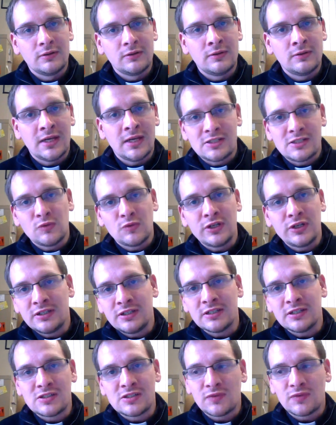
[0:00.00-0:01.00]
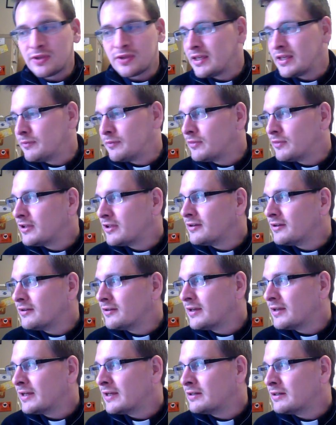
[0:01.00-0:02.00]
That's what he does for them.
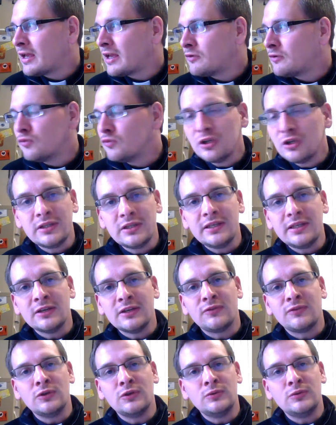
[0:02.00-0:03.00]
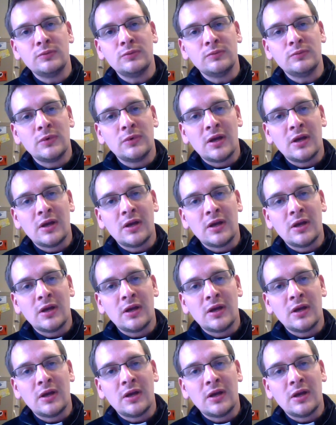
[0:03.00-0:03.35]
And really, if you